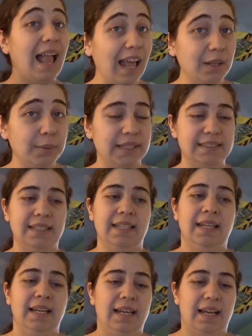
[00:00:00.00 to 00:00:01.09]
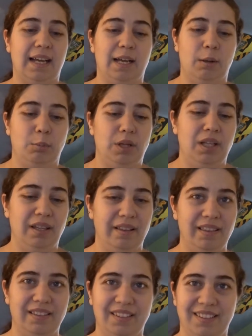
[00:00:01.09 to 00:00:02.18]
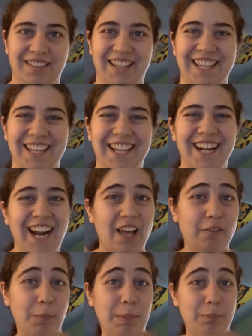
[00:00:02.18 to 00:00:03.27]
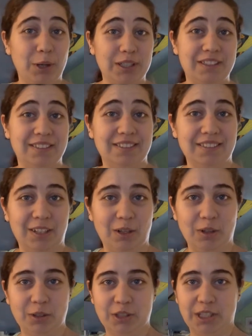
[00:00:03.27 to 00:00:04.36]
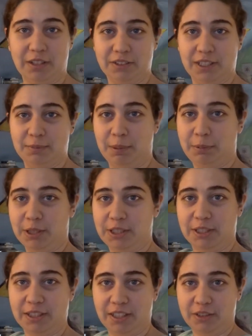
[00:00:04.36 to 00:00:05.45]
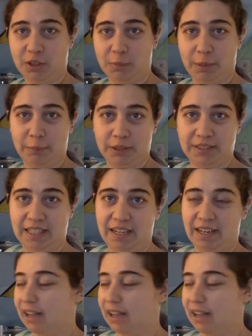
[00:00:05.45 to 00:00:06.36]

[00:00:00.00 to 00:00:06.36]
Anyways, um, this is, I have all my books, like all those shelves. So that's my printer, and then there's all my books there.